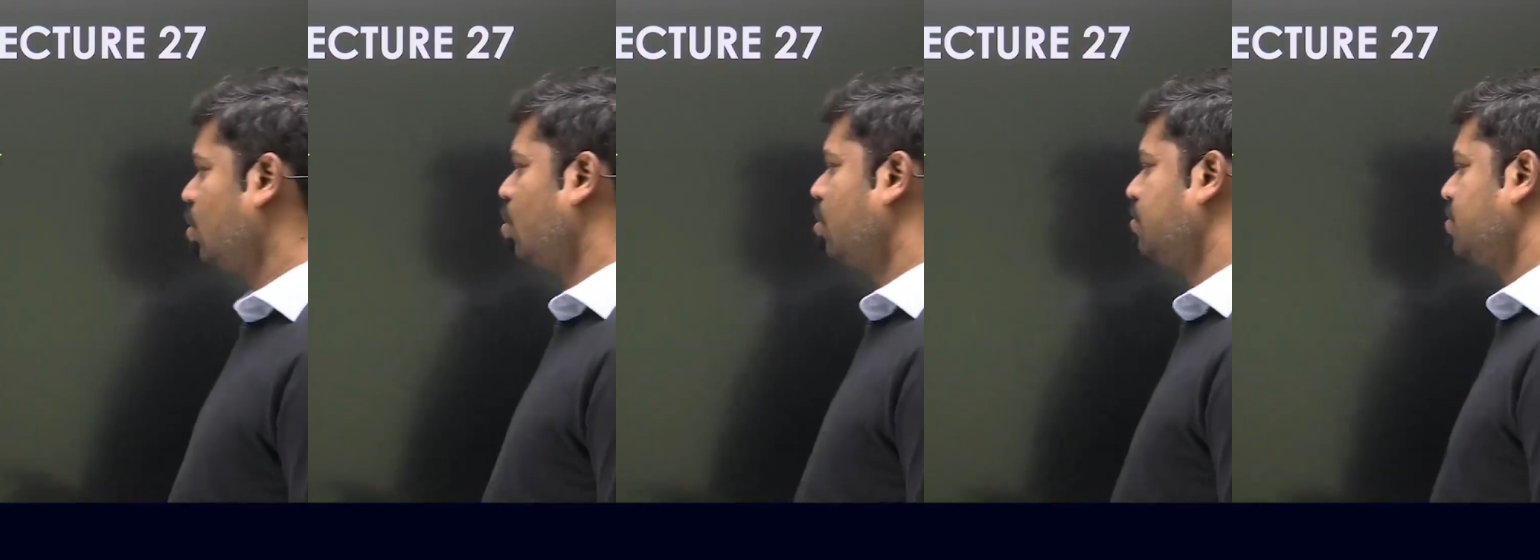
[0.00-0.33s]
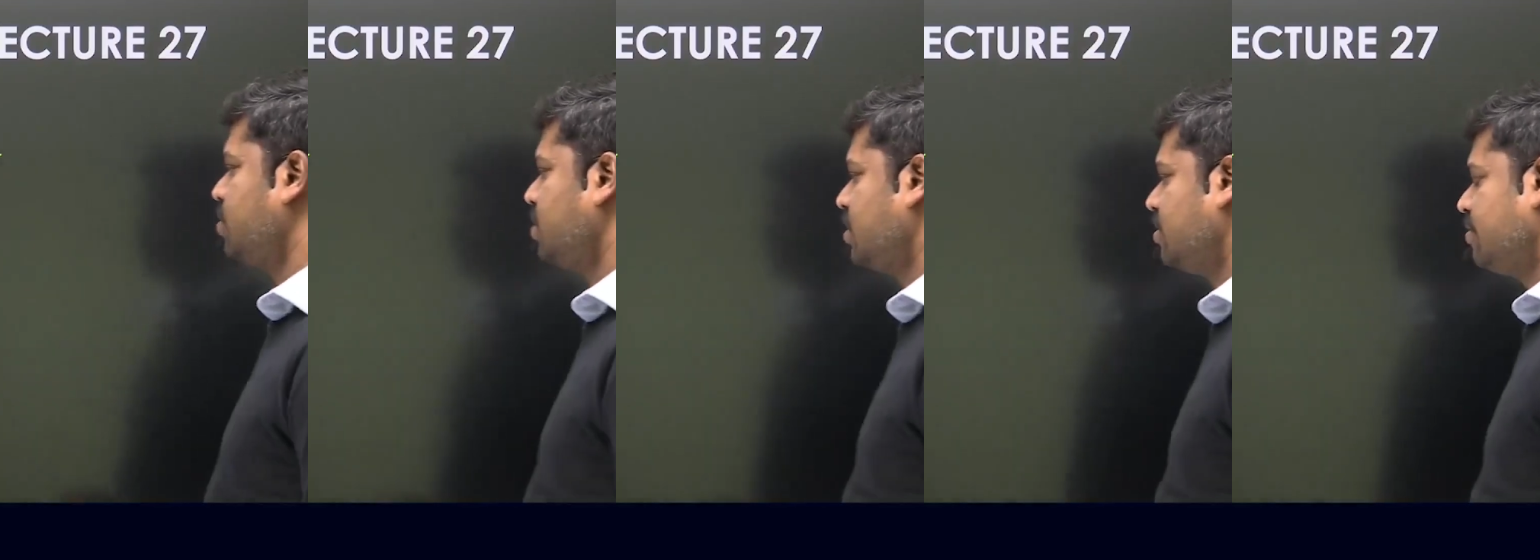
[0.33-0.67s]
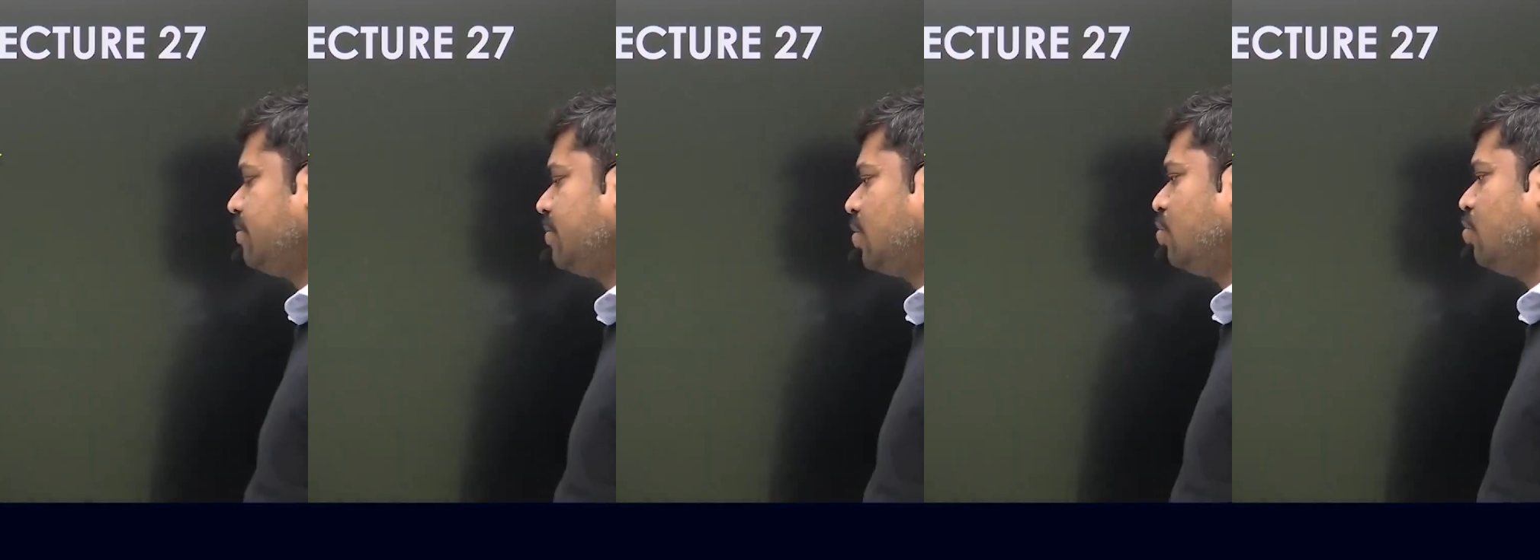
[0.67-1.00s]
options
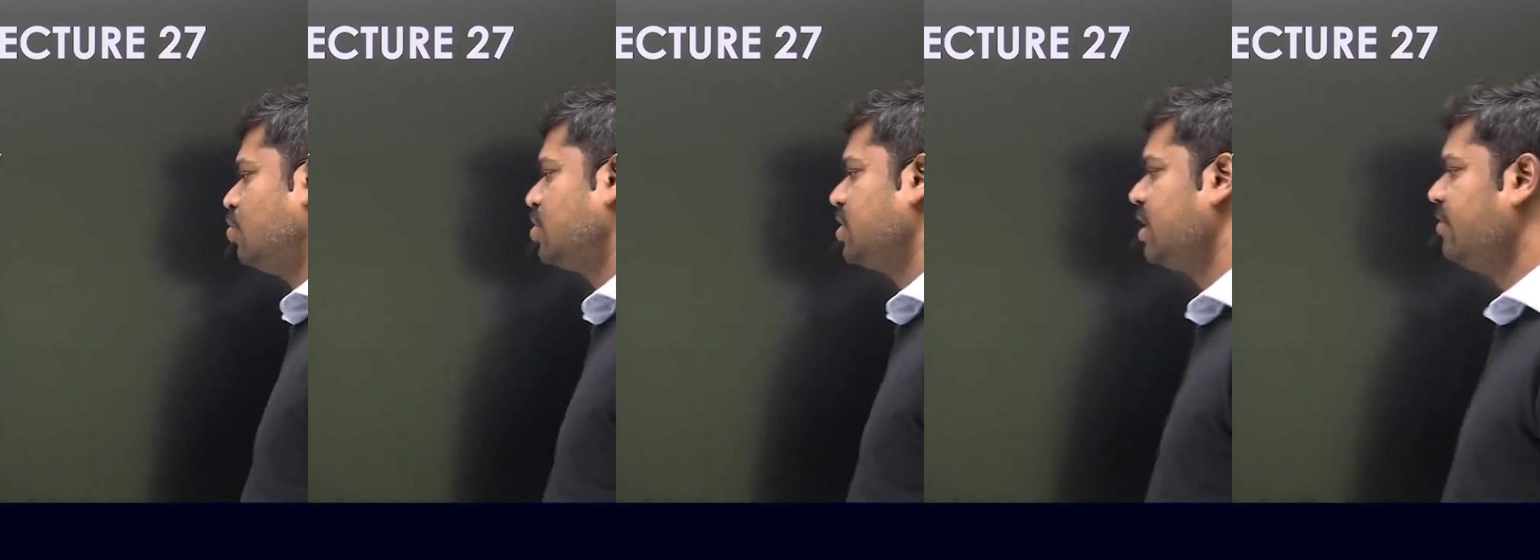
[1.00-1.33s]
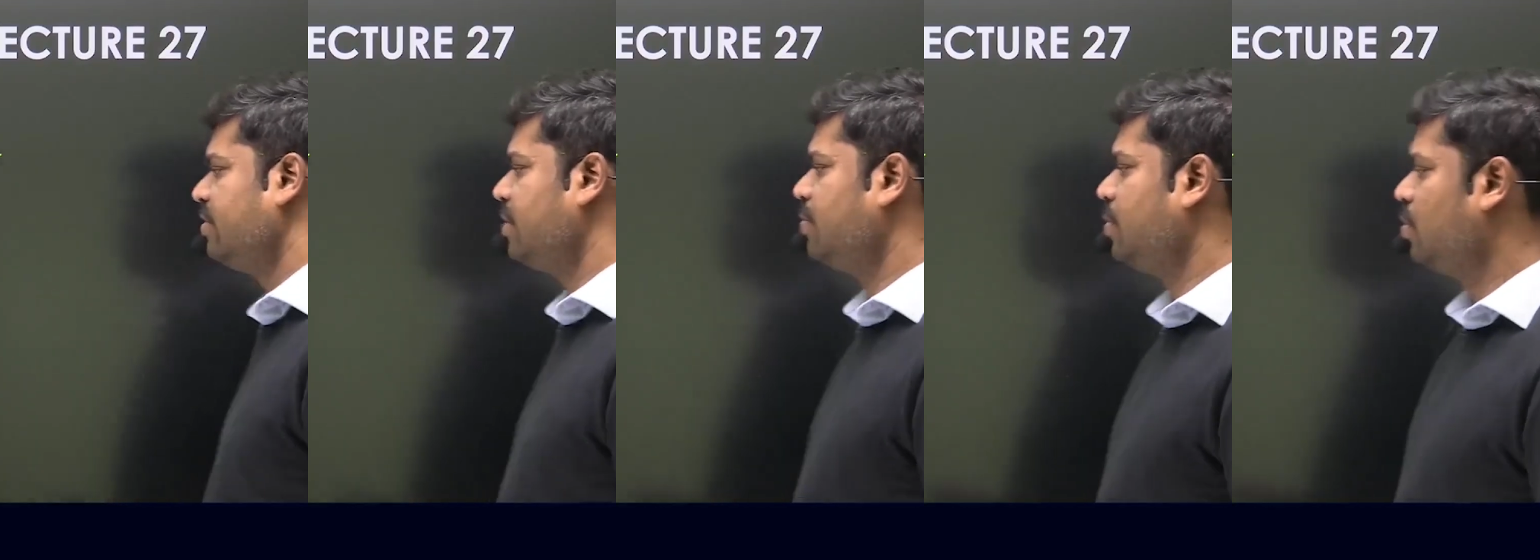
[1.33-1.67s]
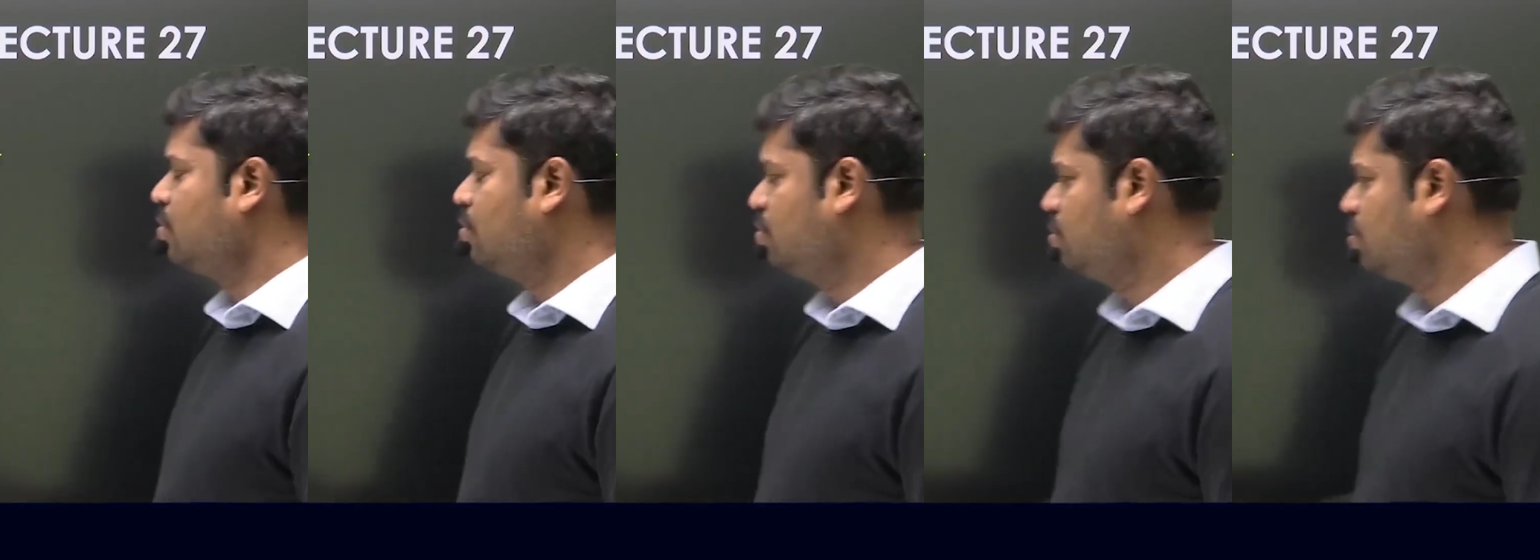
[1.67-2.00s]
from the quotes given below.